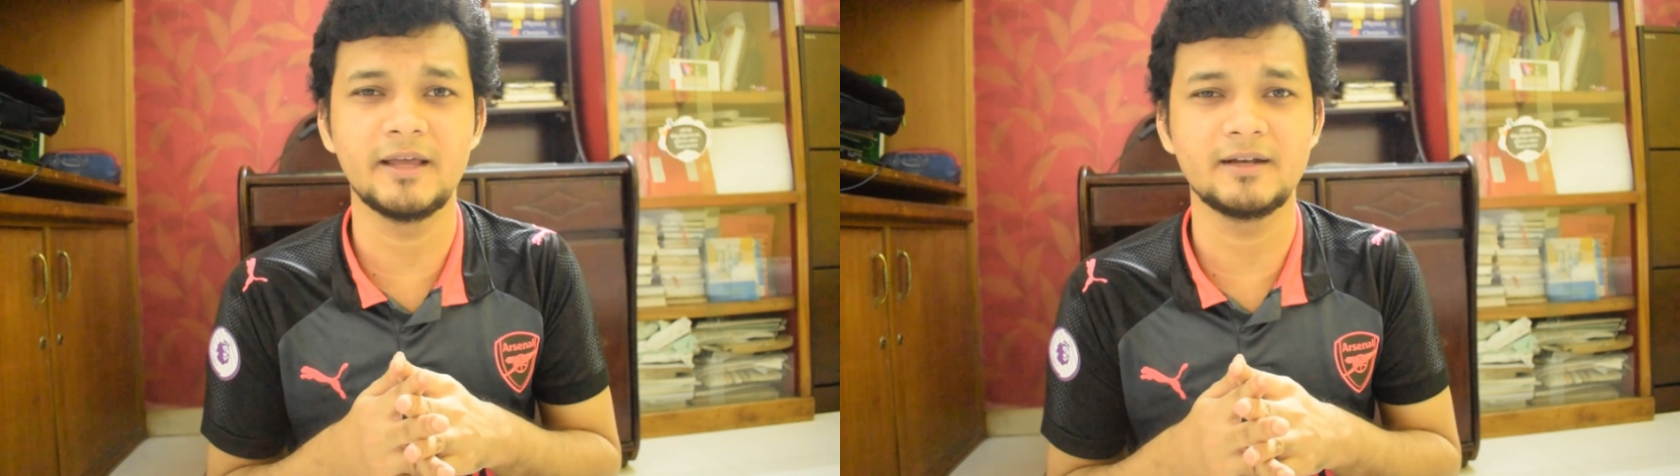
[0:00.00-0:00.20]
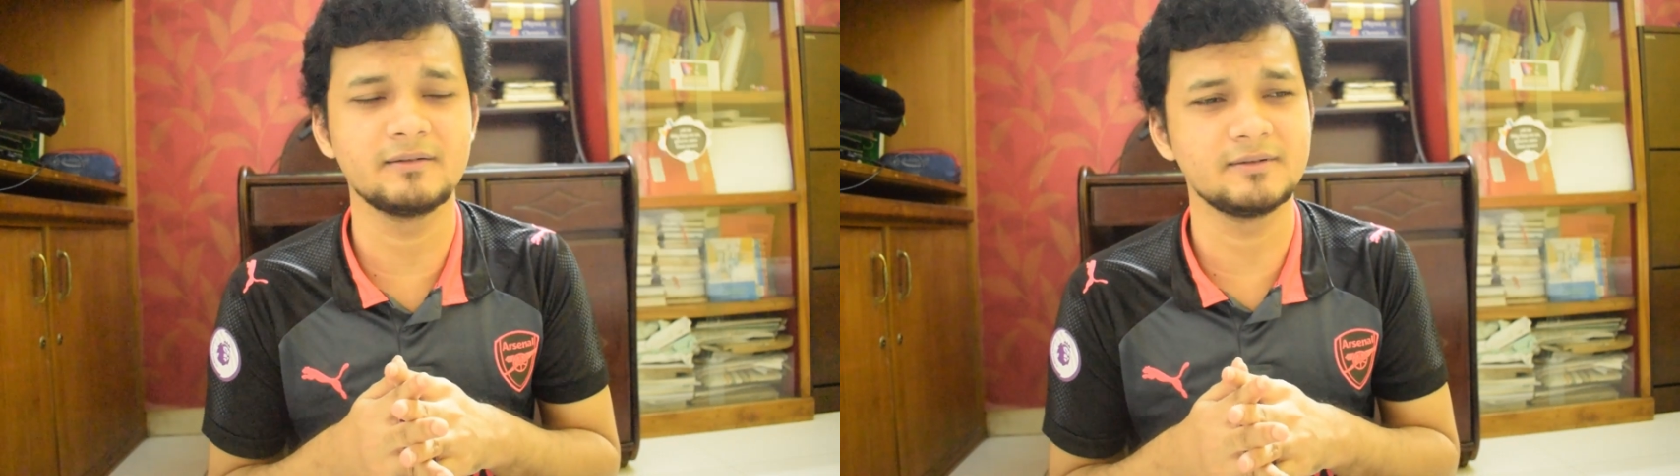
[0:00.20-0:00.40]

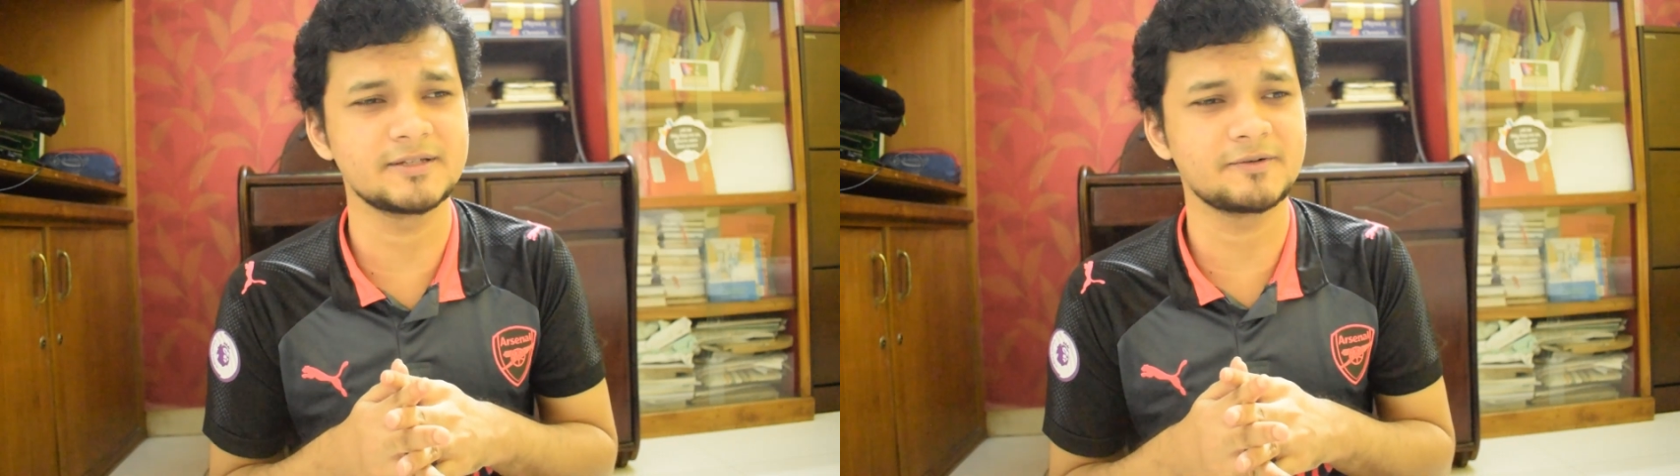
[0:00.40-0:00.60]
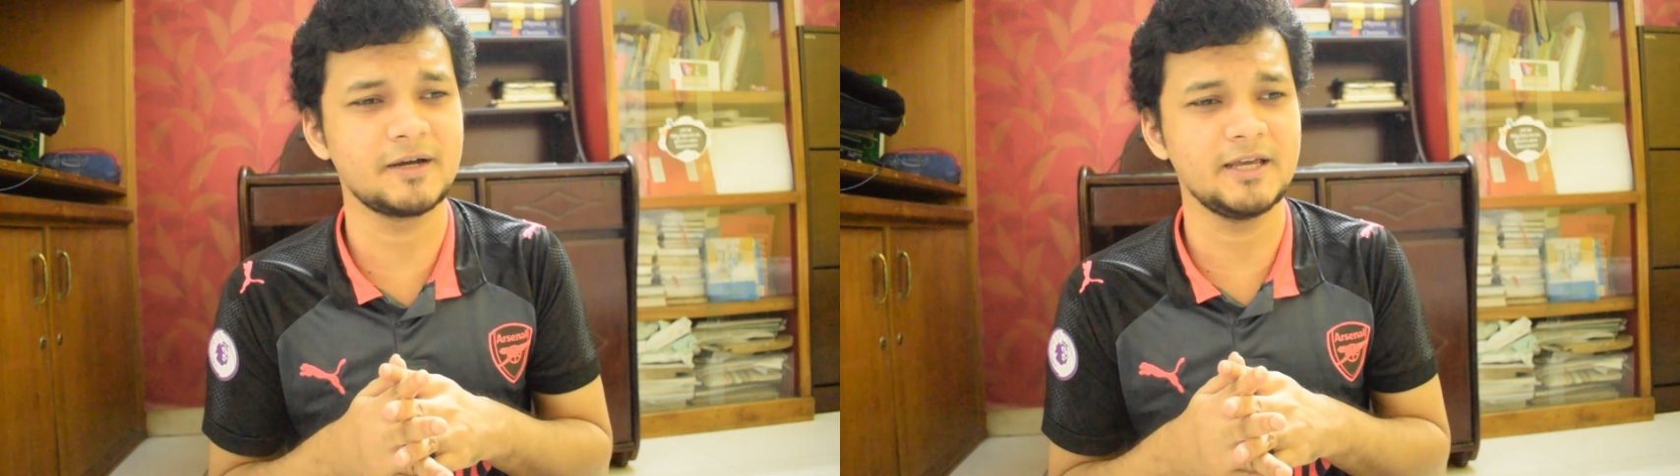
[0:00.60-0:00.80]
that
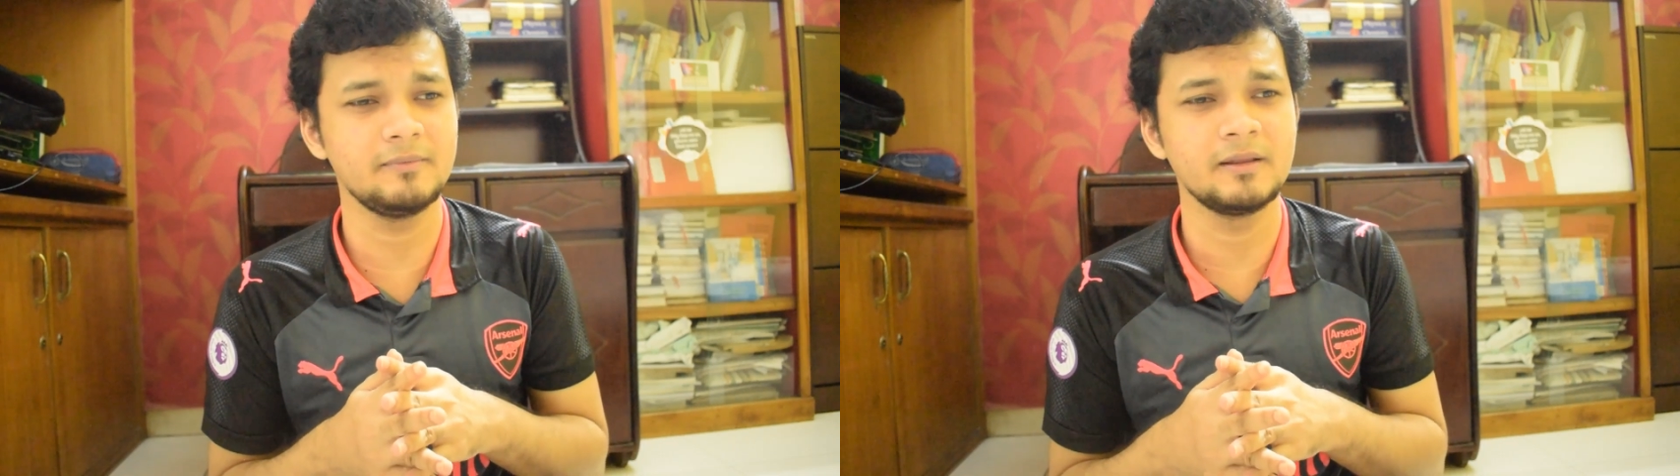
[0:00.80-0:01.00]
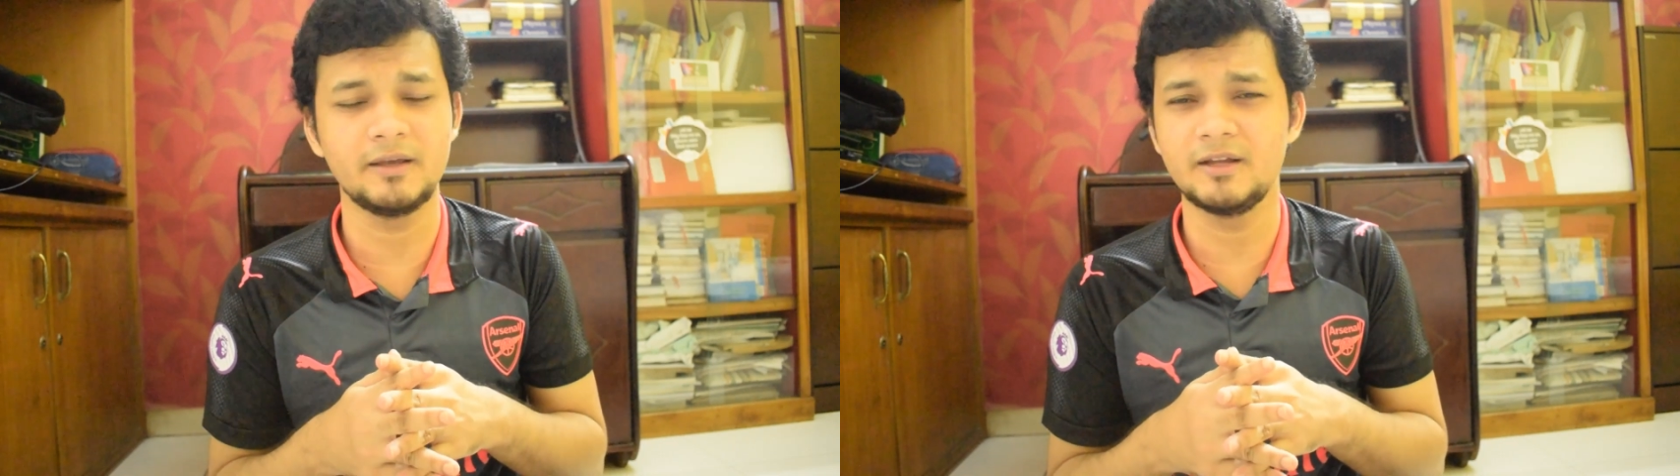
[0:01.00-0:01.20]
describe
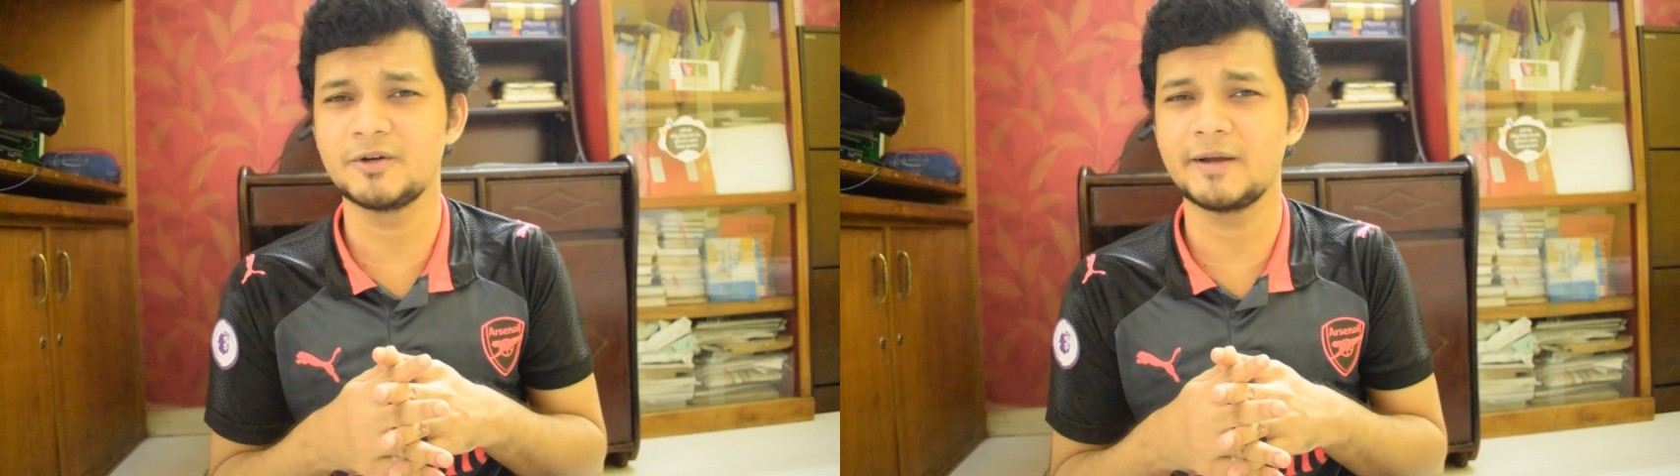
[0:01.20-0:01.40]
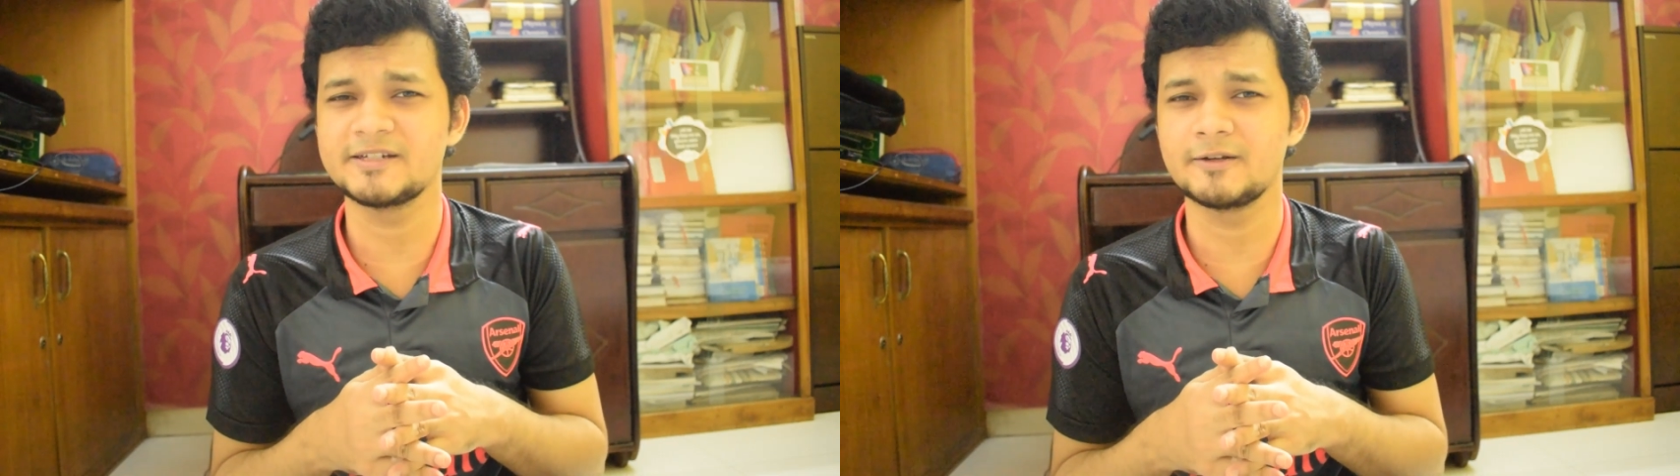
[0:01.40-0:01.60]
the
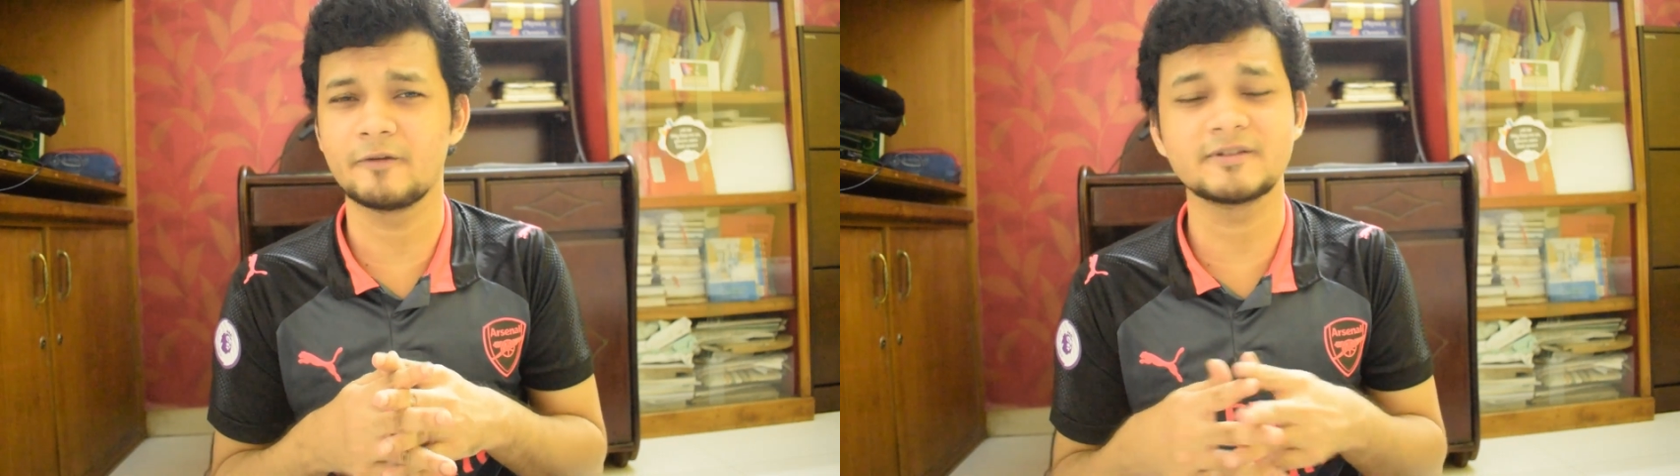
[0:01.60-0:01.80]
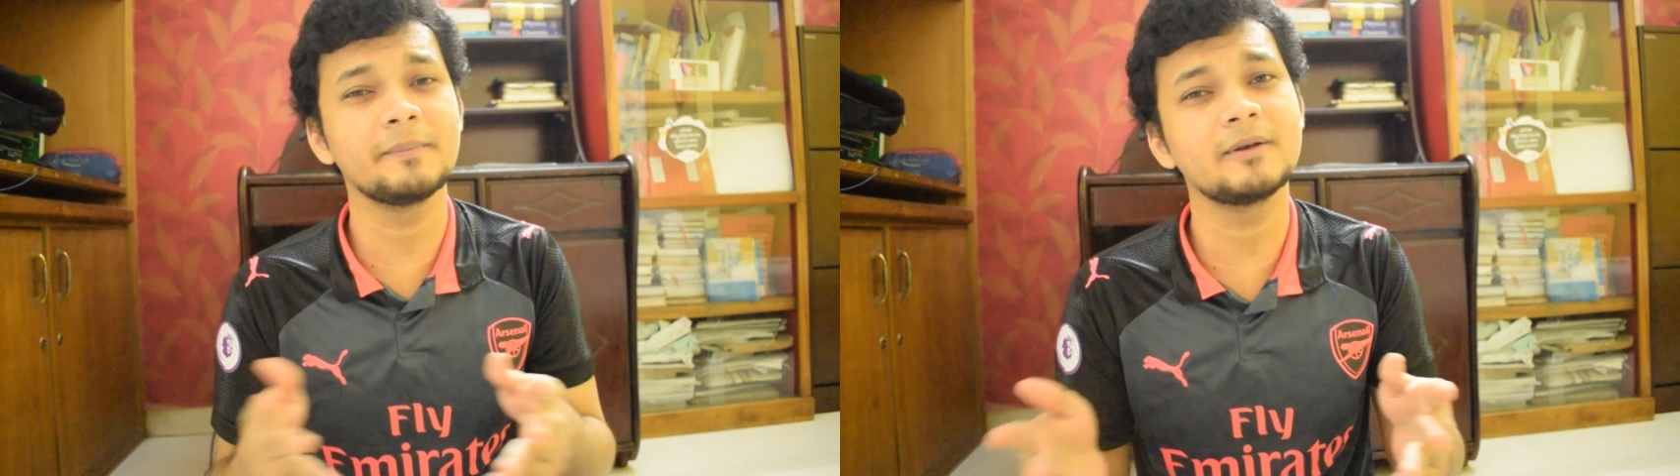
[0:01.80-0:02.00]
interaction
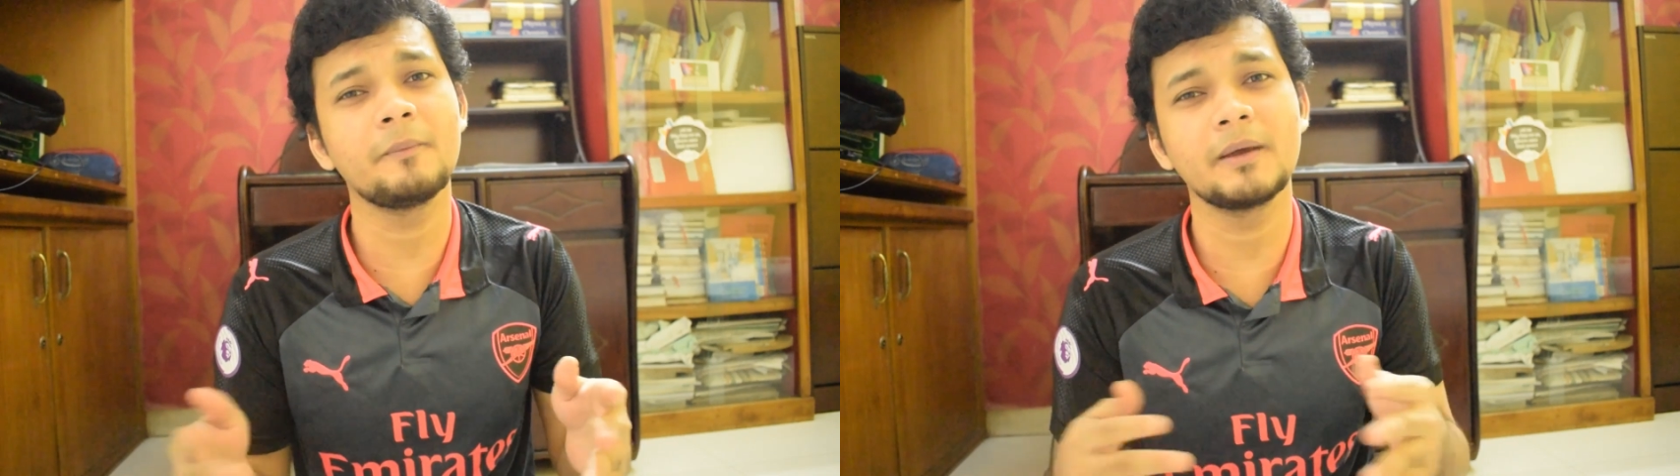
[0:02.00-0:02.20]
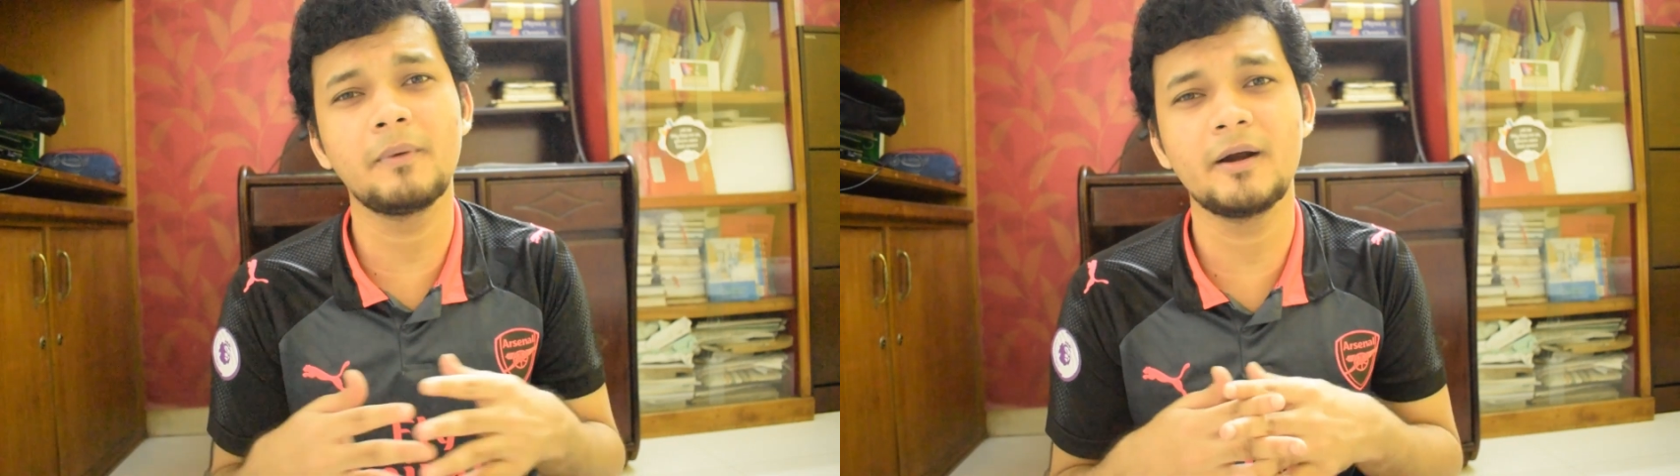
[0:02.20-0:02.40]
of subatomic